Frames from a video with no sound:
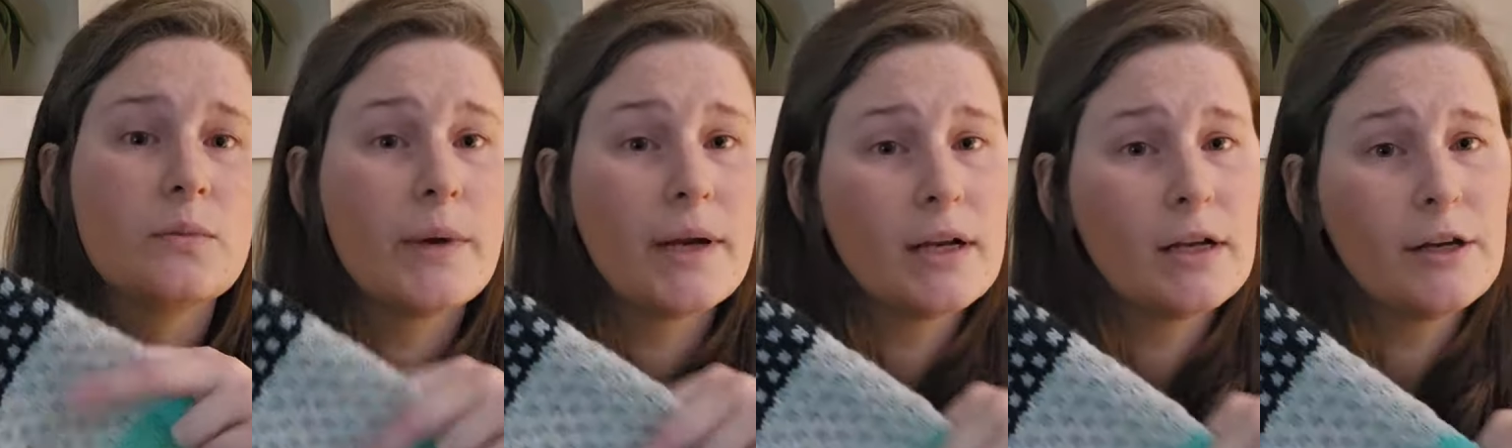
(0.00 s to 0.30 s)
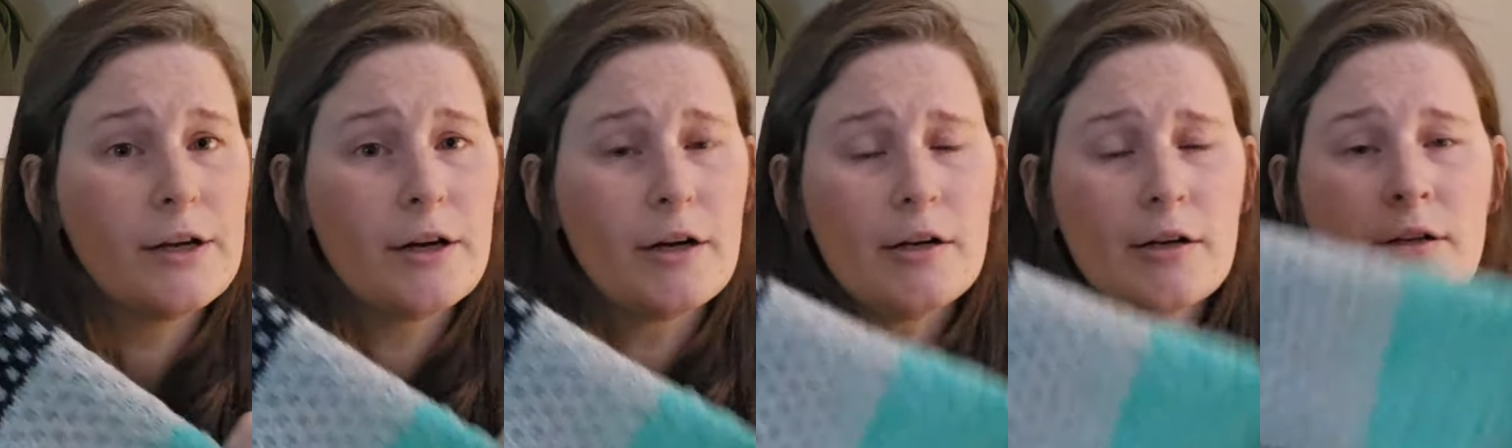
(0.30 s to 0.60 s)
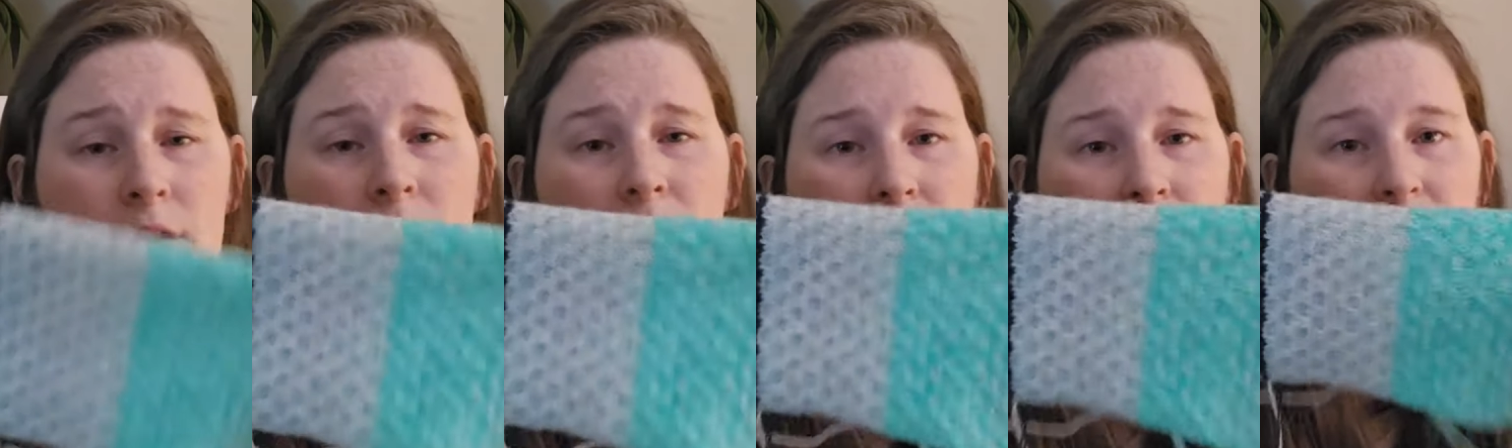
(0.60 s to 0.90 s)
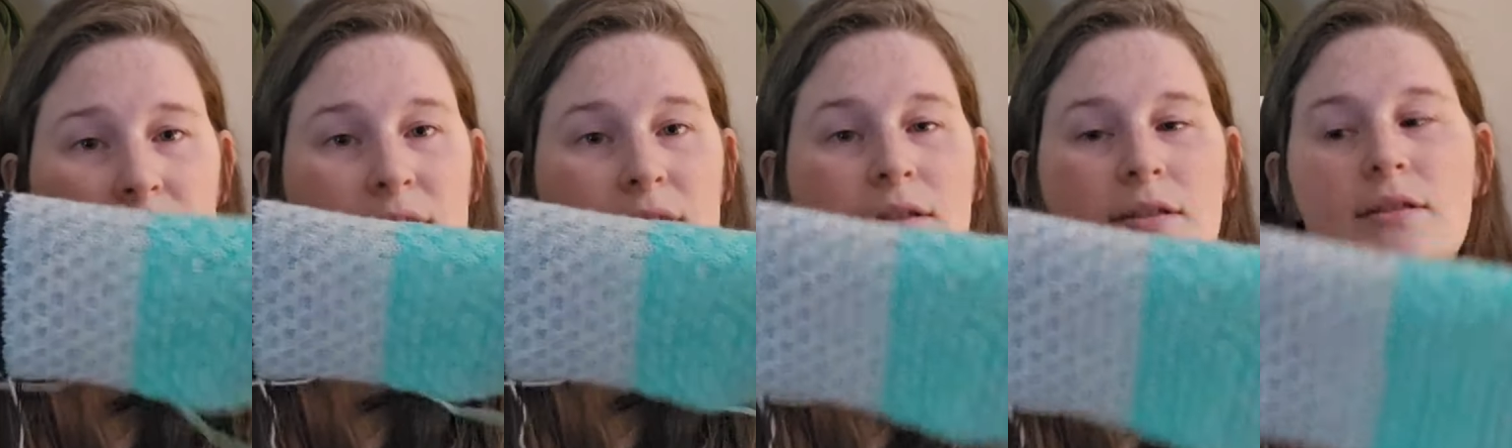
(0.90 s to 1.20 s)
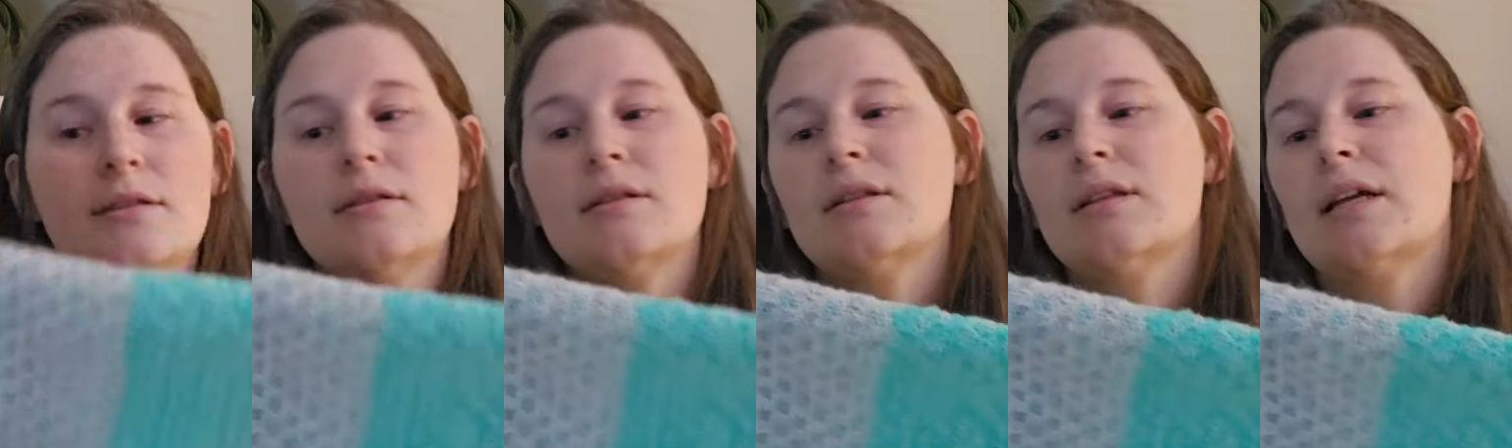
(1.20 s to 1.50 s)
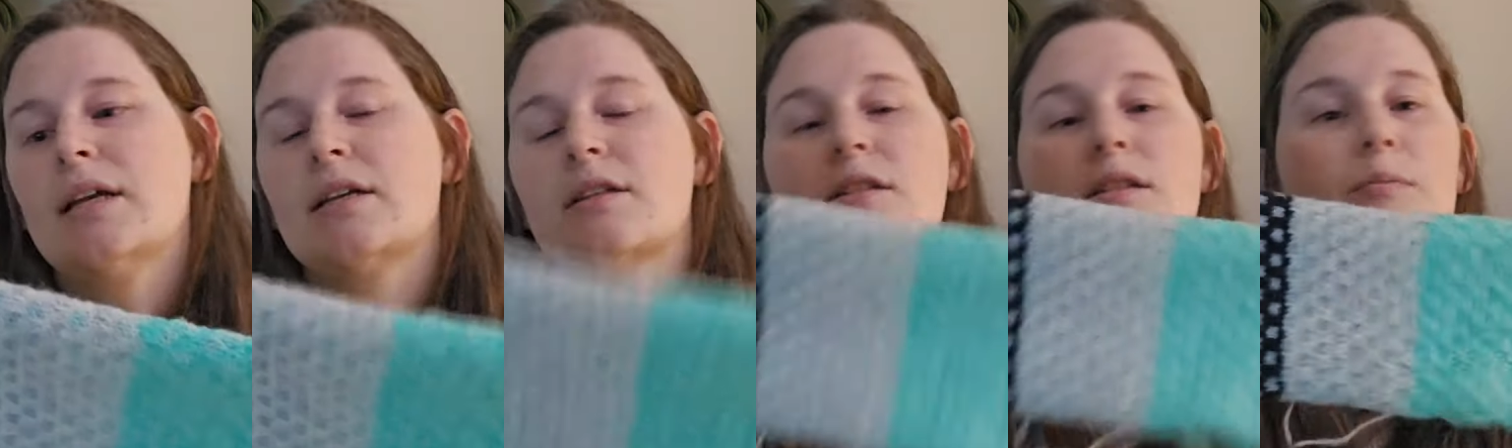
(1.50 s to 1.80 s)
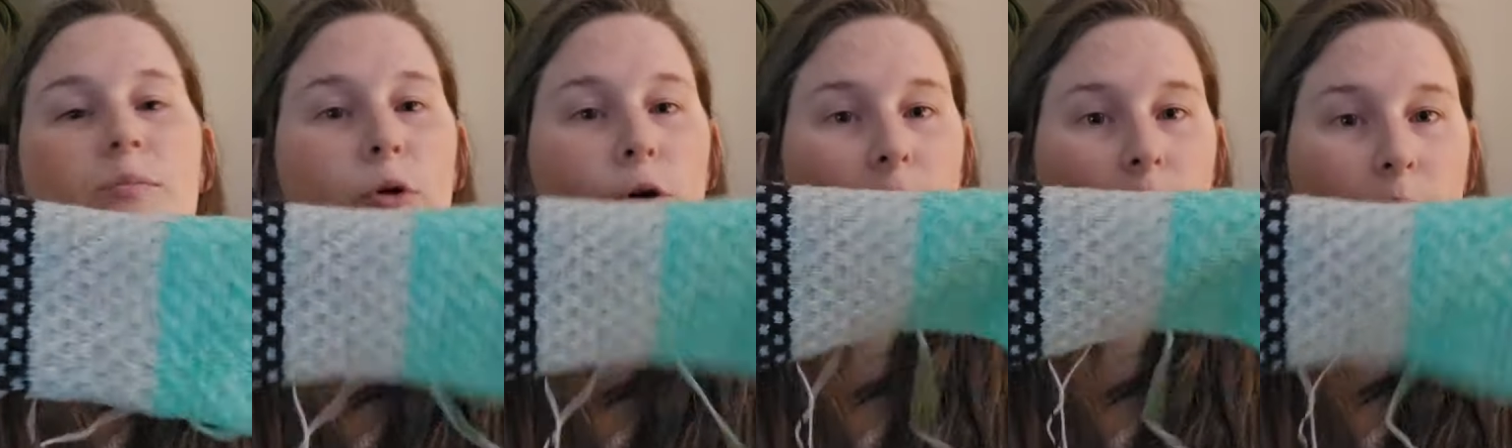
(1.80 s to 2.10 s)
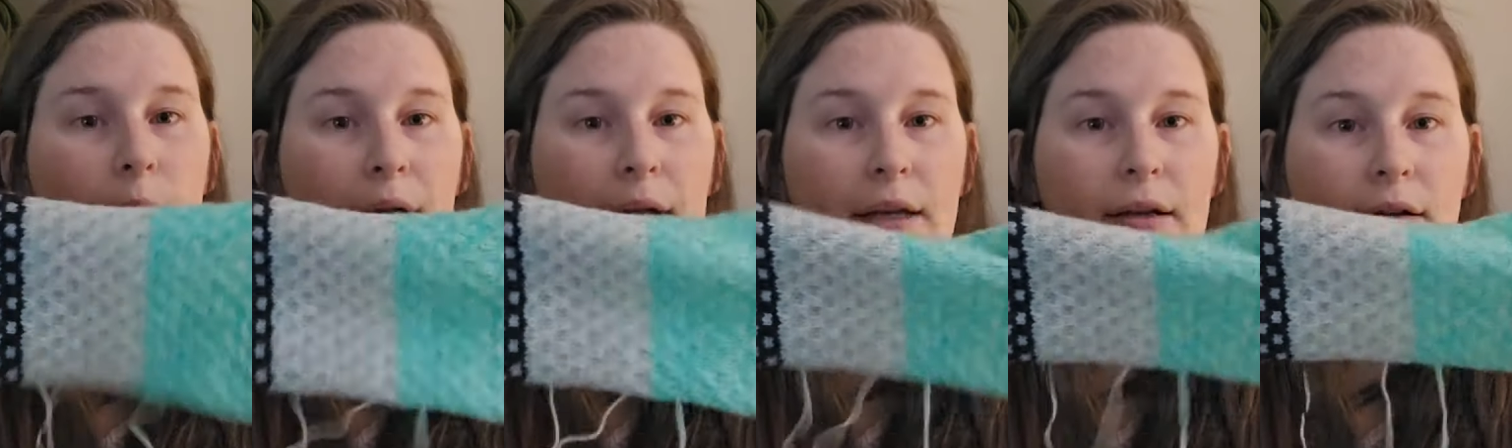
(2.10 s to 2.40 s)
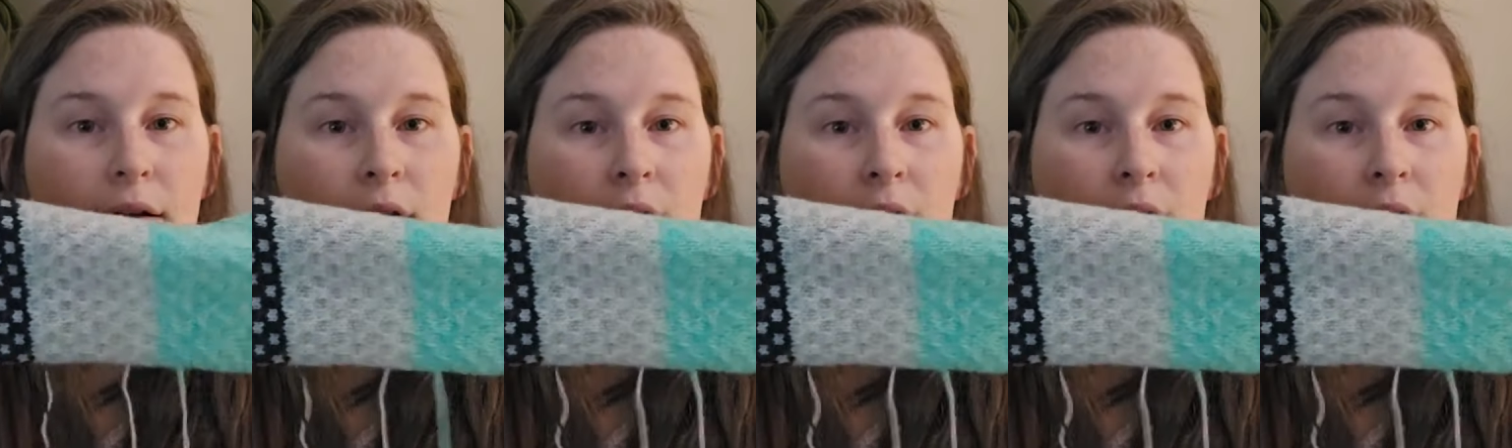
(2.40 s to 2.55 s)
weight yarn, and this is like a sport weight.